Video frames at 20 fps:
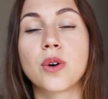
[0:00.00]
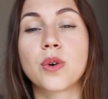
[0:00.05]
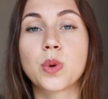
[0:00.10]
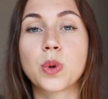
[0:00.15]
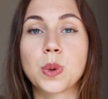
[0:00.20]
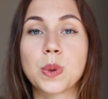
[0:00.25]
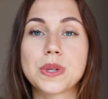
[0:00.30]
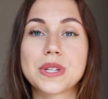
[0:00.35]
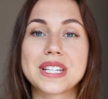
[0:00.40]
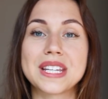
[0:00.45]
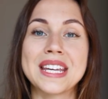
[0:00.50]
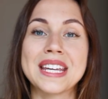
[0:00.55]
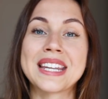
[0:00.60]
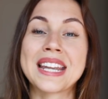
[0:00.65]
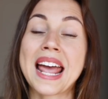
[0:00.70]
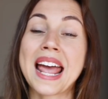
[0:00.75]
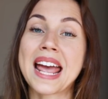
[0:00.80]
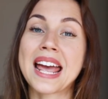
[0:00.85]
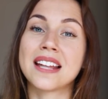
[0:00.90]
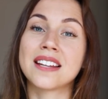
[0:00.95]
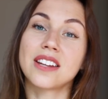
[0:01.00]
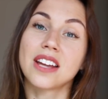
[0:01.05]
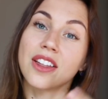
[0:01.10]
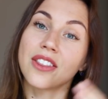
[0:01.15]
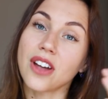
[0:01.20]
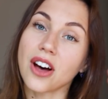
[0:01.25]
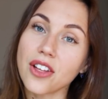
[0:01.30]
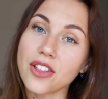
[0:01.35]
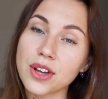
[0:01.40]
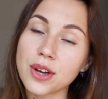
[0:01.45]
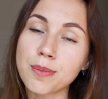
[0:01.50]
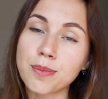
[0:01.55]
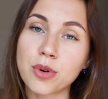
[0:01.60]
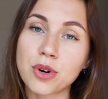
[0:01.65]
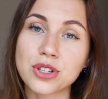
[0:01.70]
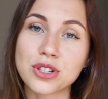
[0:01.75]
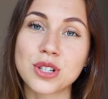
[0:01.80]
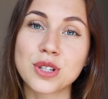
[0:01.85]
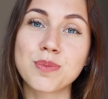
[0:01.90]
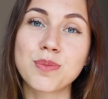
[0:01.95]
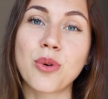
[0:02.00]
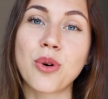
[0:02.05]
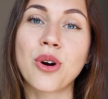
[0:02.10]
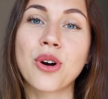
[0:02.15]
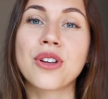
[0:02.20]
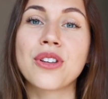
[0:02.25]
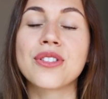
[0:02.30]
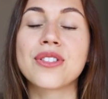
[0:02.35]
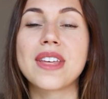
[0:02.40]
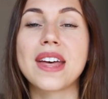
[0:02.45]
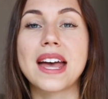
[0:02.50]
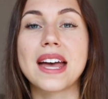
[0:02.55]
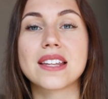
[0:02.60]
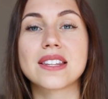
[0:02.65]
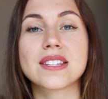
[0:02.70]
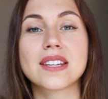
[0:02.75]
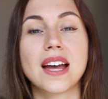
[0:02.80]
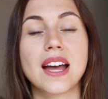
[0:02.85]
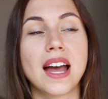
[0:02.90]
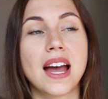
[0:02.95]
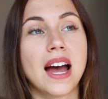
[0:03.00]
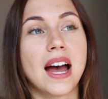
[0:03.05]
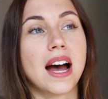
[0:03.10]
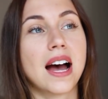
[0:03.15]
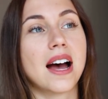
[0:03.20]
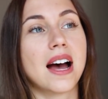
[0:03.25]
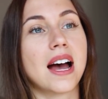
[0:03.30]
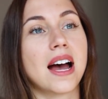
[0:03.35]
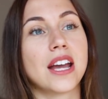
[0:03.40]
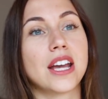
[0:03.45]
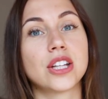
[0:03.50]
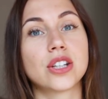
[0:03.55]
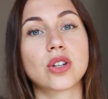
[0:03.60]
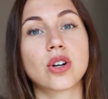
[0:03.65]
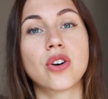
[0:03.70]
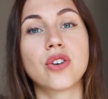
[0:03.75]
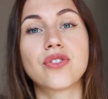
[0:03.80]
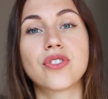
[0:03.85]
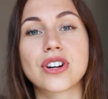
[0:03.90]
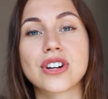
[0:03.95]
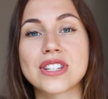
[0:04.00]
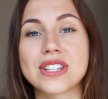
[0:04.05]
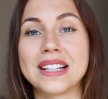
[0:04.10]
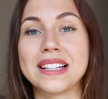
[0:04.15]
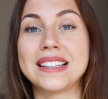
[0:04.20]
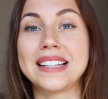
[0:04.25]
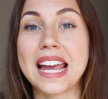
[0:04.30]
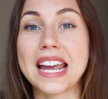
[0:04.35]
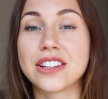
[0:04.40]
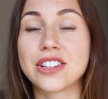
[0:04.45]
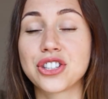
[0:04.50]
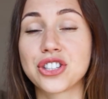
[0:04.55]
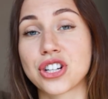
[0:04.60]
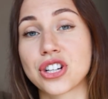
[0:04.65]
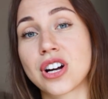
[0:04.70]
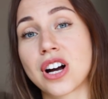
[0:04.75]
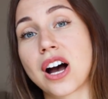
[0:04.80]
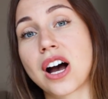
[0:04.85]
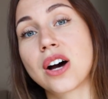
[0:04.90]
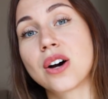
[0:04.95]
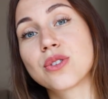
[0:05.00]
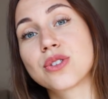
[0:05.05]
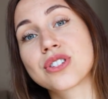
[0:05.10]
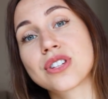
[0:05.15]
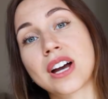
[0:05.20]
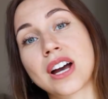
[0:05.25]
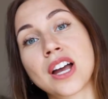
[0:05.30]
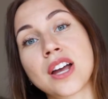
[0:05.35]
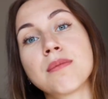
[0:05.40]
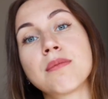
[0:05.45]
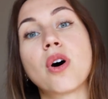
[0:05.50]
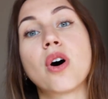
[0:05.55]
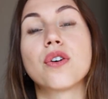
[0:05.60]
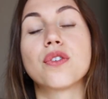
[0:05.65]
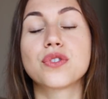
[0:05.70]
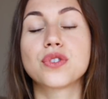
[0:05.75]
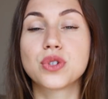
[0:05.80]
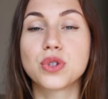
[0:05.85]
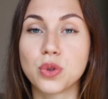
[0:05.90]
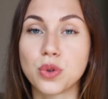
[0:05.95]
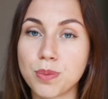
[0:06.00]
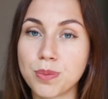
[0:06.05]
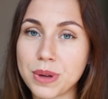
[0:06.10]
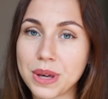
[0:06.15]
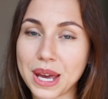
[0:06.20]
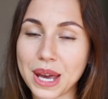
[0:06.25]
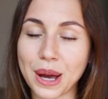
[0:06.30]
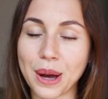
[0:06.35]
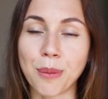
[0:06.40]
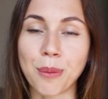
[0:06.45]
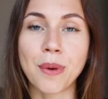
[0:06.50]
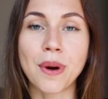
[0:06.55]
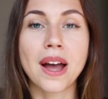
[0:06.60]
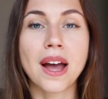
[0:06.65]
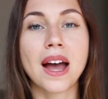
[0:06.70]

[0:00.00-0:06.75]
of cuisine, and another important point that it offers a late check-out time of 2 p.m.